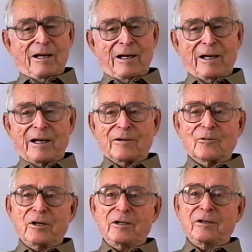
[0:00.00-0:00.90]

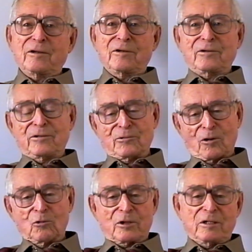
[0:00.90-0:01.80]
And we
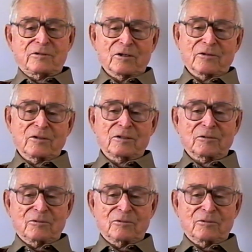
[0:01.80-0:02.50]
rode each other,